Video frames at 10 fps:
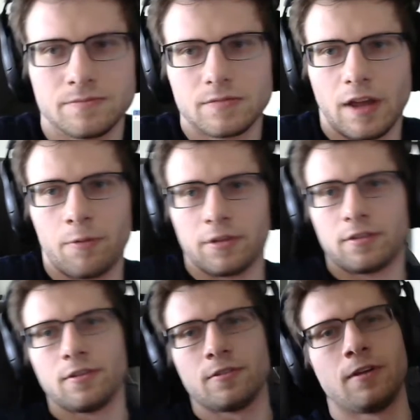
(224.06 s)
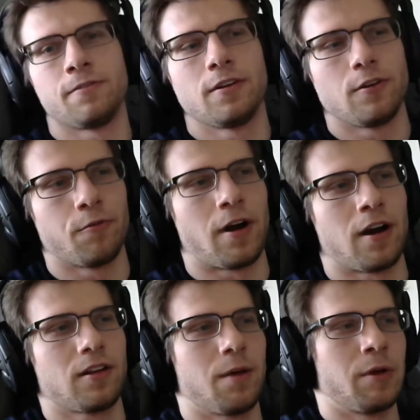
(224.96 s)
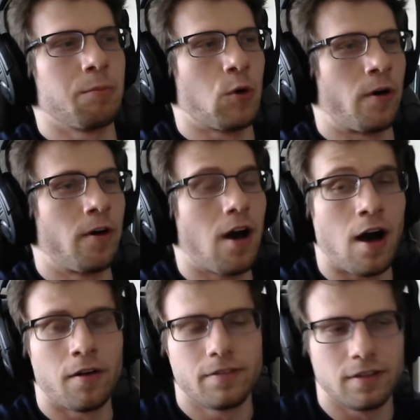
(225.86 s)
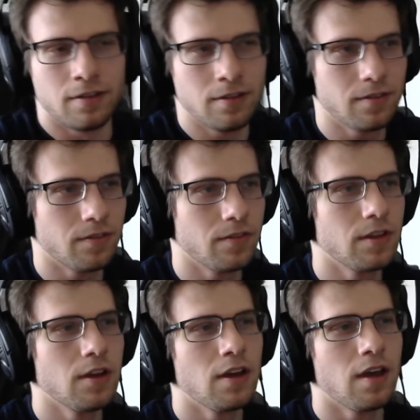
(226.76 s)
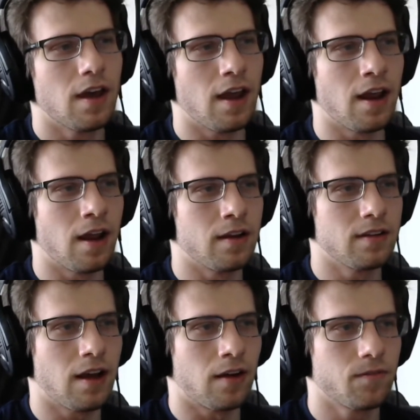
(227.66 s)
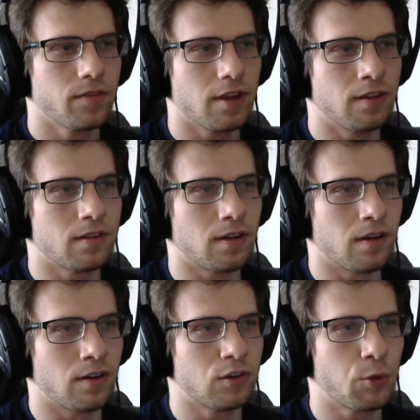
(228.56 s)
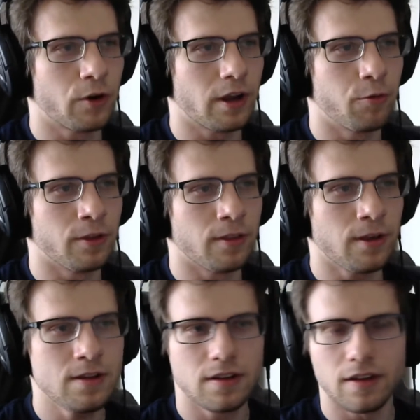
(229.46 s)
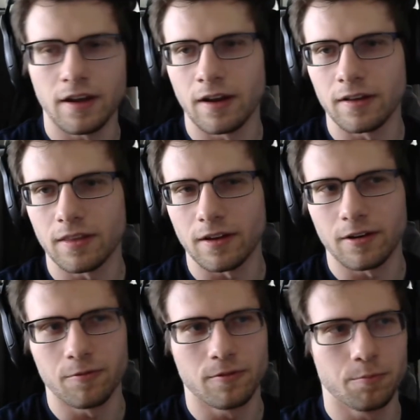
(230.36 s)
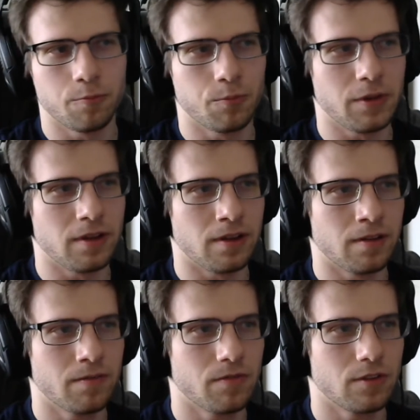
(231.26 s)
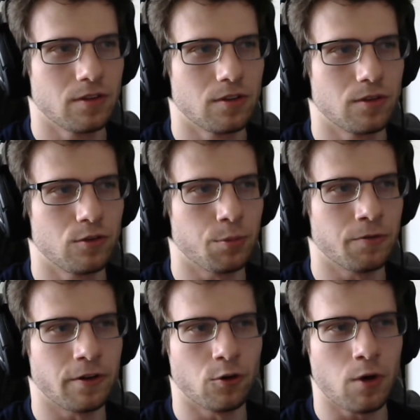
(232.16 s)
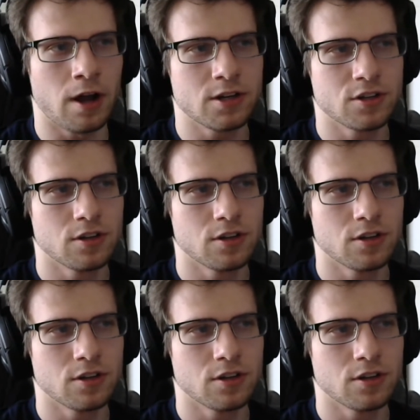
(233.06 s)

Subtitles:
I would still love to go rock climbing more often. And yeah, it's a sport I really like, and I thought it would be super fun to watch.